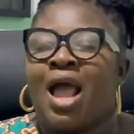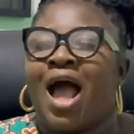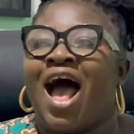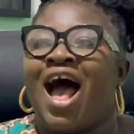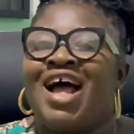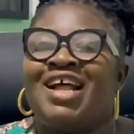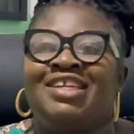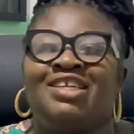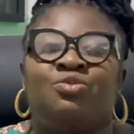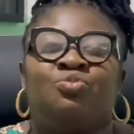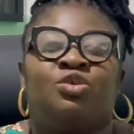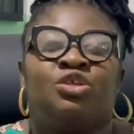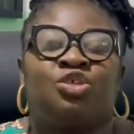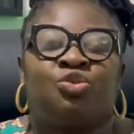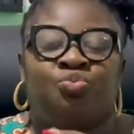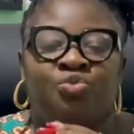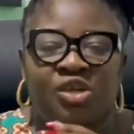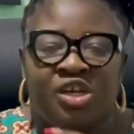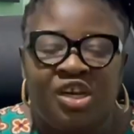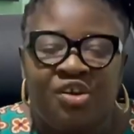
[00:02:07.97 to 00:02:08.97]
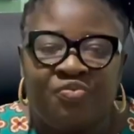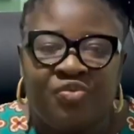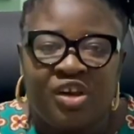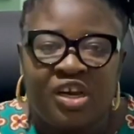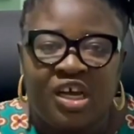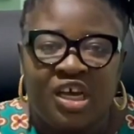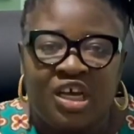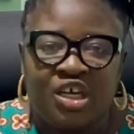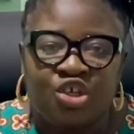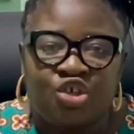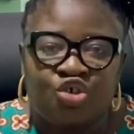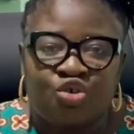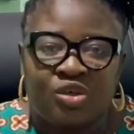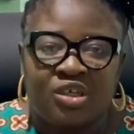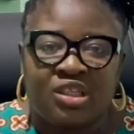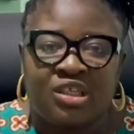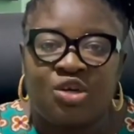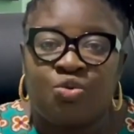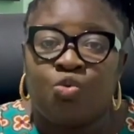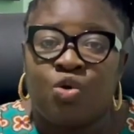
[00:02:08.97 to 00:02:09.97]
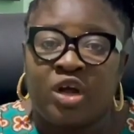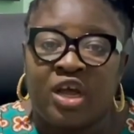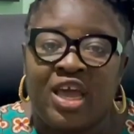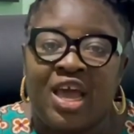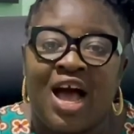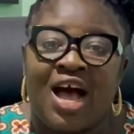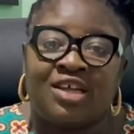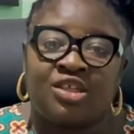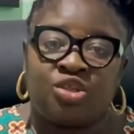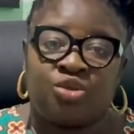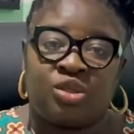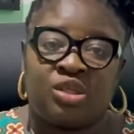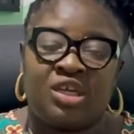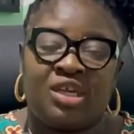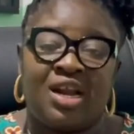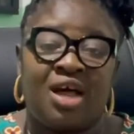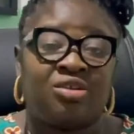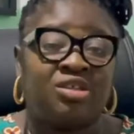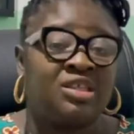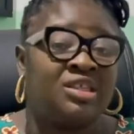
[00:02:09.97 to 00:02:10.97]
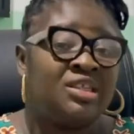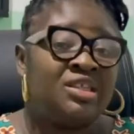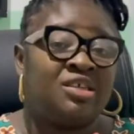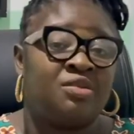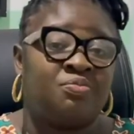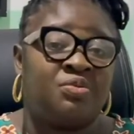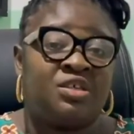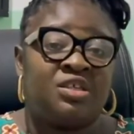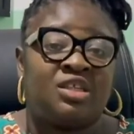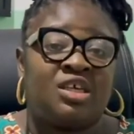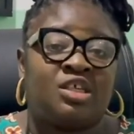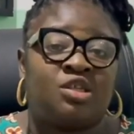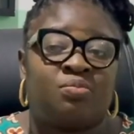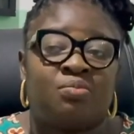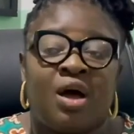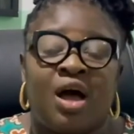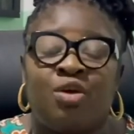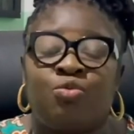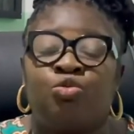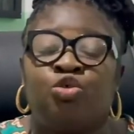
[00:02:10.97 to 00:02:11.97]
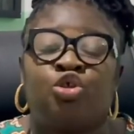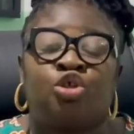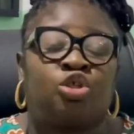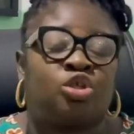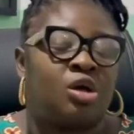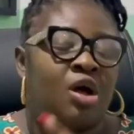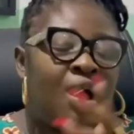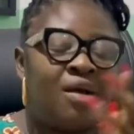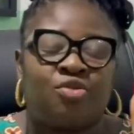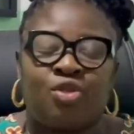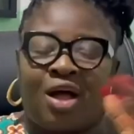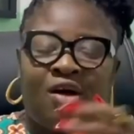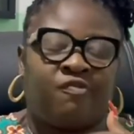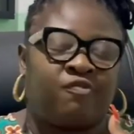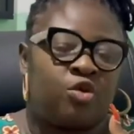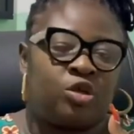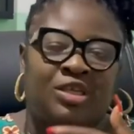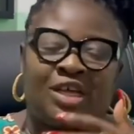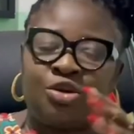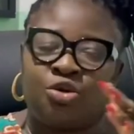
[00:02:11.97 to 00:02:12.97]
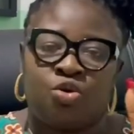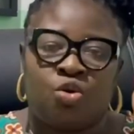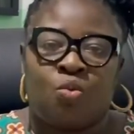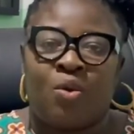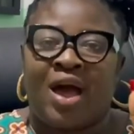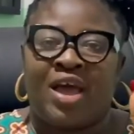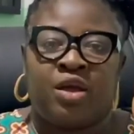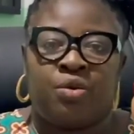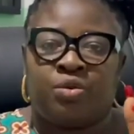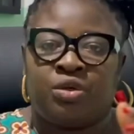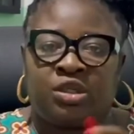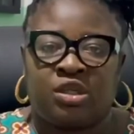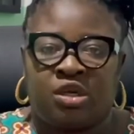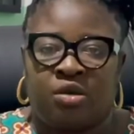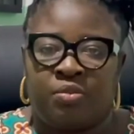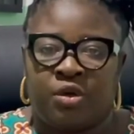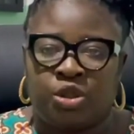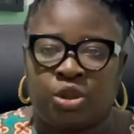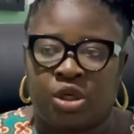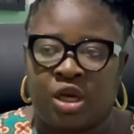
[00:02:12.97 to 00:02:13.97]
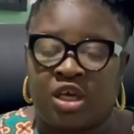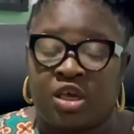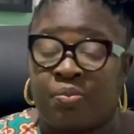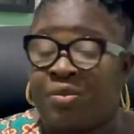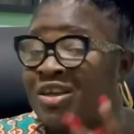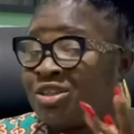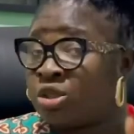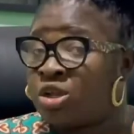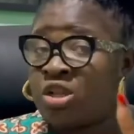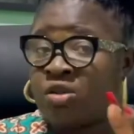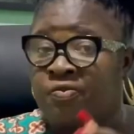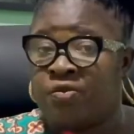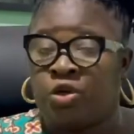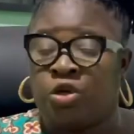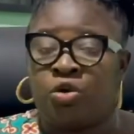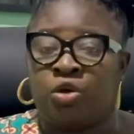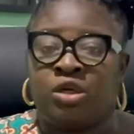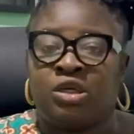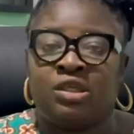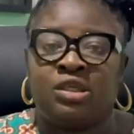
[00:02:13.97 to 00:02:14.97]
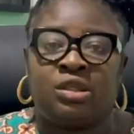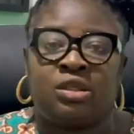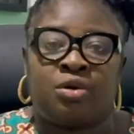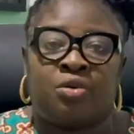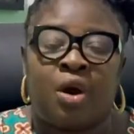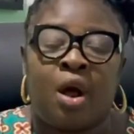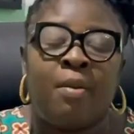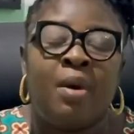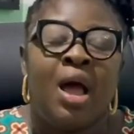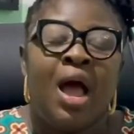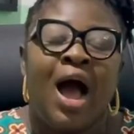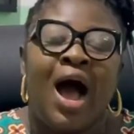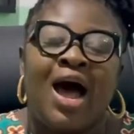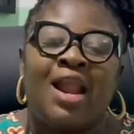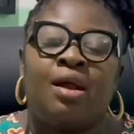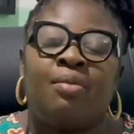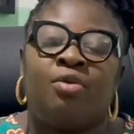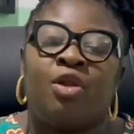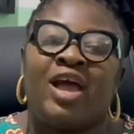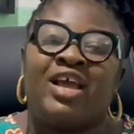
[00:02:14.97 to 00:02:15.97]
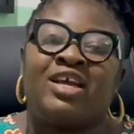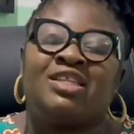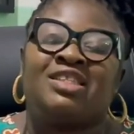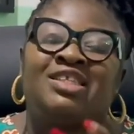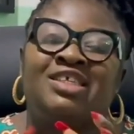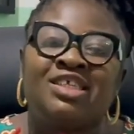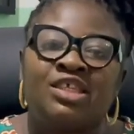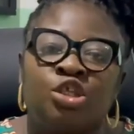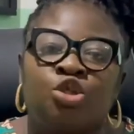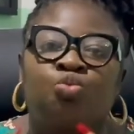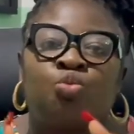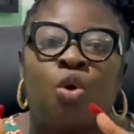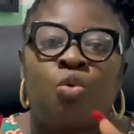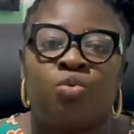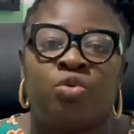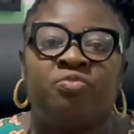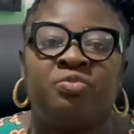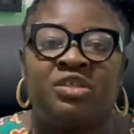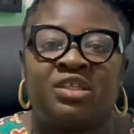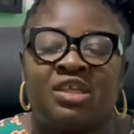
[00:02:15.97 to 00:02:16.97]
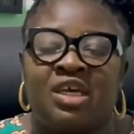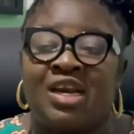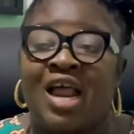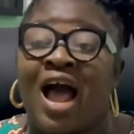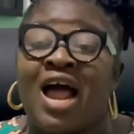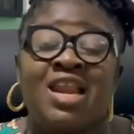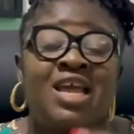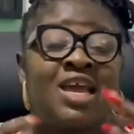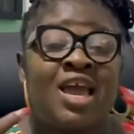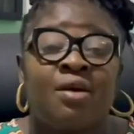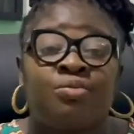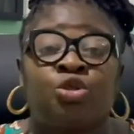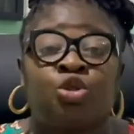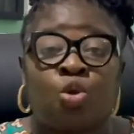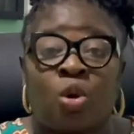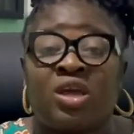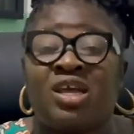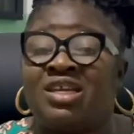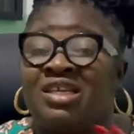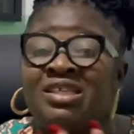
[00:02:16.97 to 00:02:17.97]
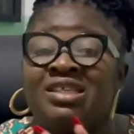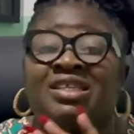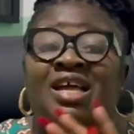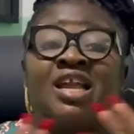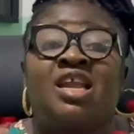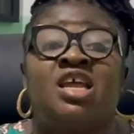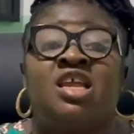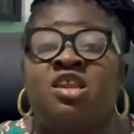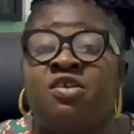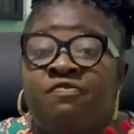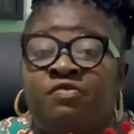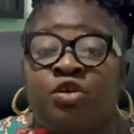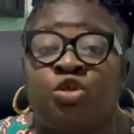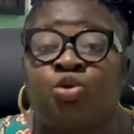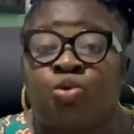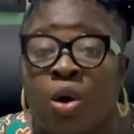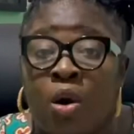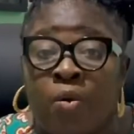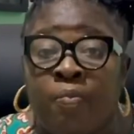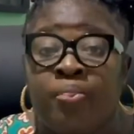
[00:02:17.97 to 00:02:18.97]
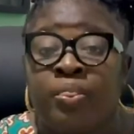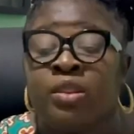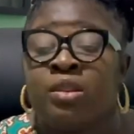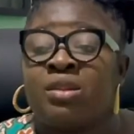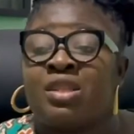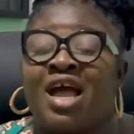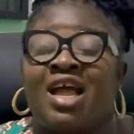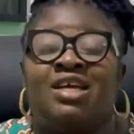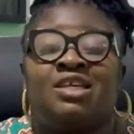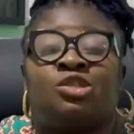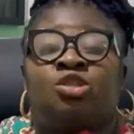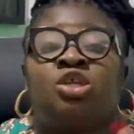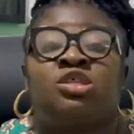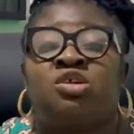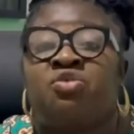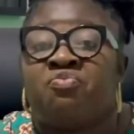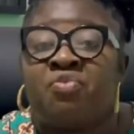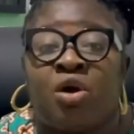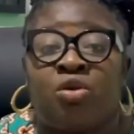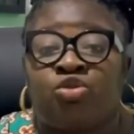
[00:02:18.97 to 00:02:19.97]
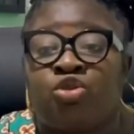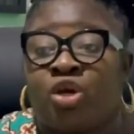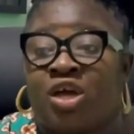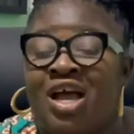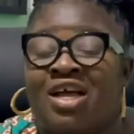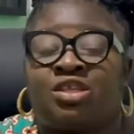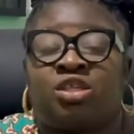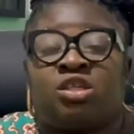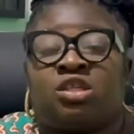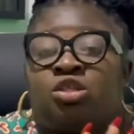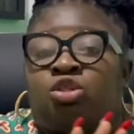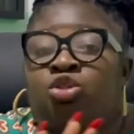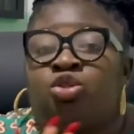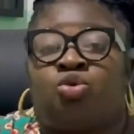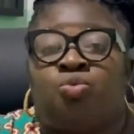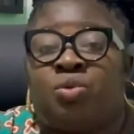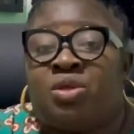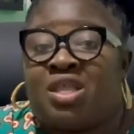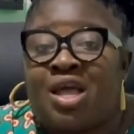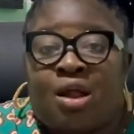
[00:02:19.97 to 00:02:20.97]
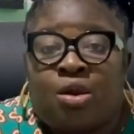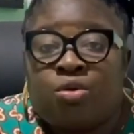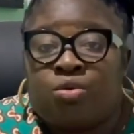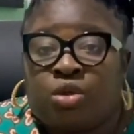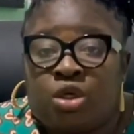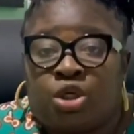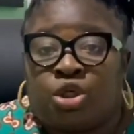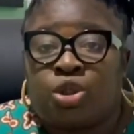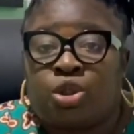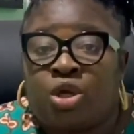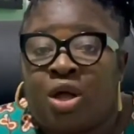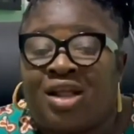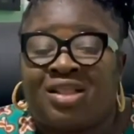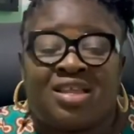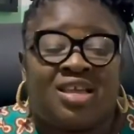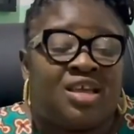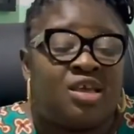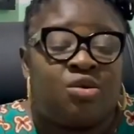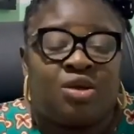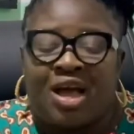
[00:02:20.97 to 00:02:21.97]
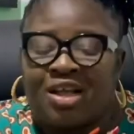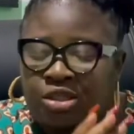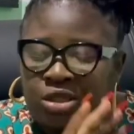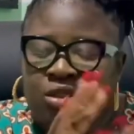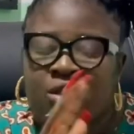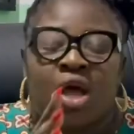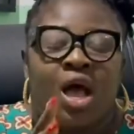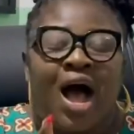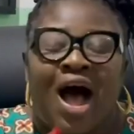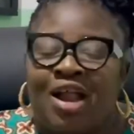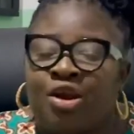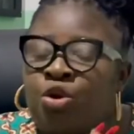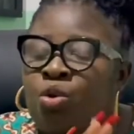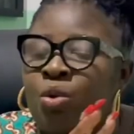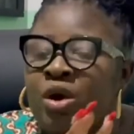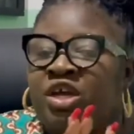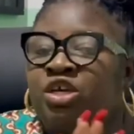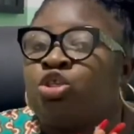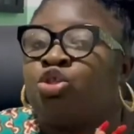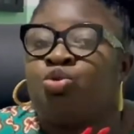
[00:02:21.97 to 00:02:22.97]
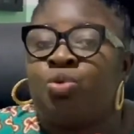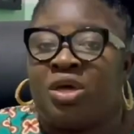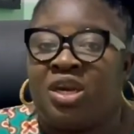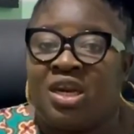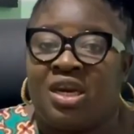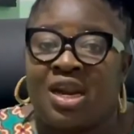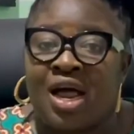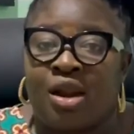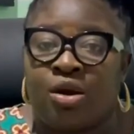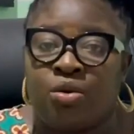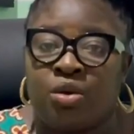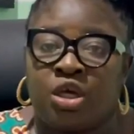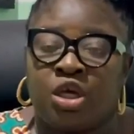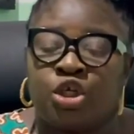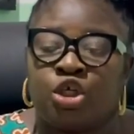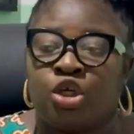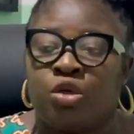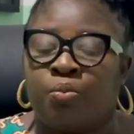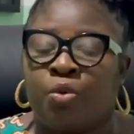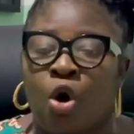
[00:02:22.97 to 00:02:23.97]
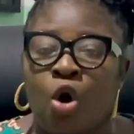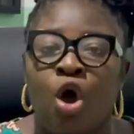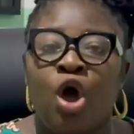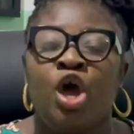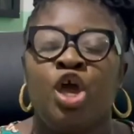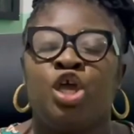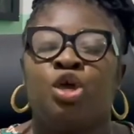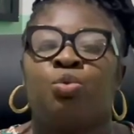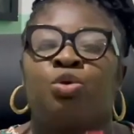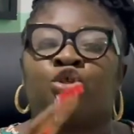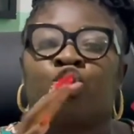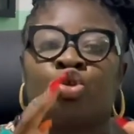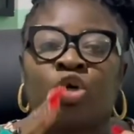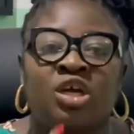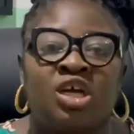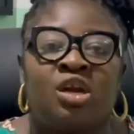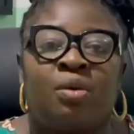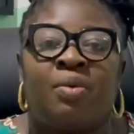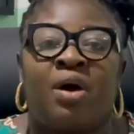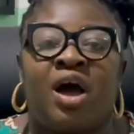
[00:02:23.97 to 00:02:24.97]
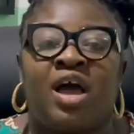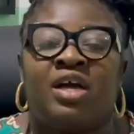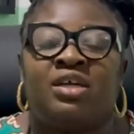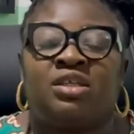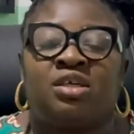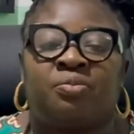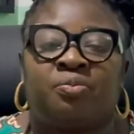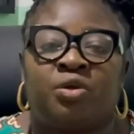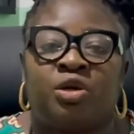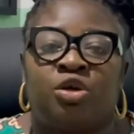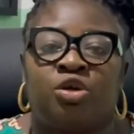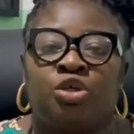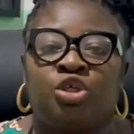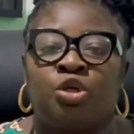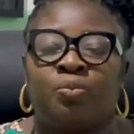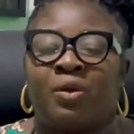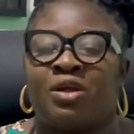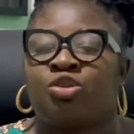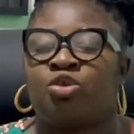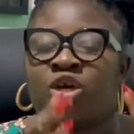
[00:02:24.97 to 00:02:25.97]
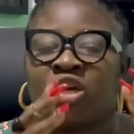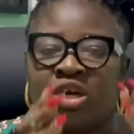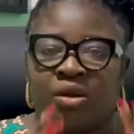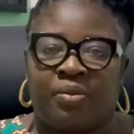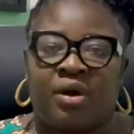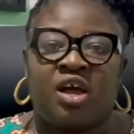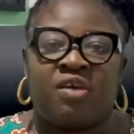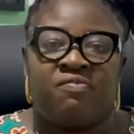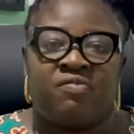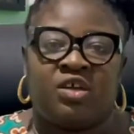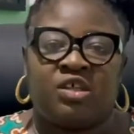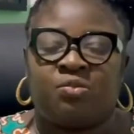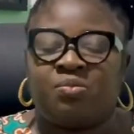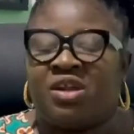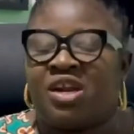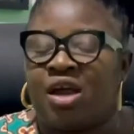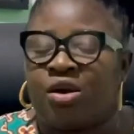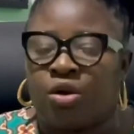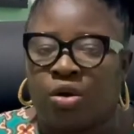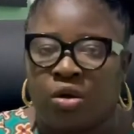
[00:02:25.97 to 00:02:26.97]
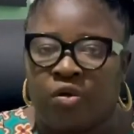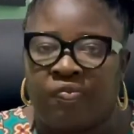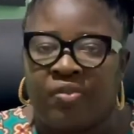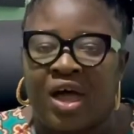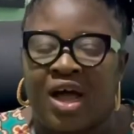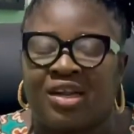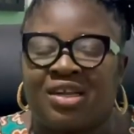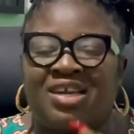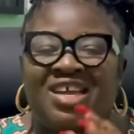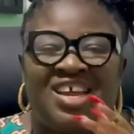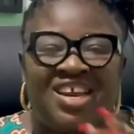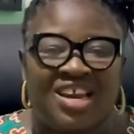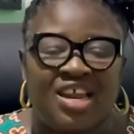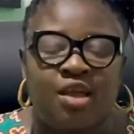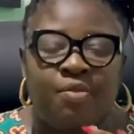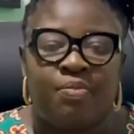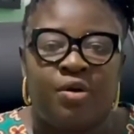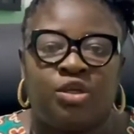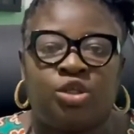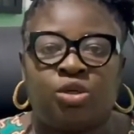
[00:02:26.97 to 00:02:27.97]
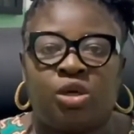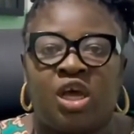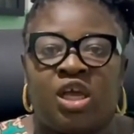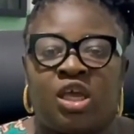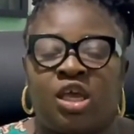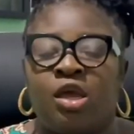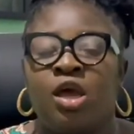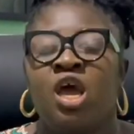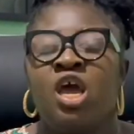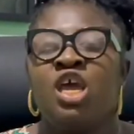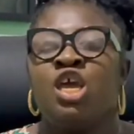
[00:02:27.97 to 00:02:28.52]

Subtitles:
And it was really interesting what he has to say. Now, this is a businessman who of course, I don't know why he was in Ibeju Lekki, but I saw the video on Instagram, and I'm like, this is what we've been saying. And he kept talking. This is an individual that is not a realtor. He has nothing to do with that location. I think I don't know what he's doing in that location, but he was talking about entrepreneurship and talking about investment and all of that in Ibeju Lekki.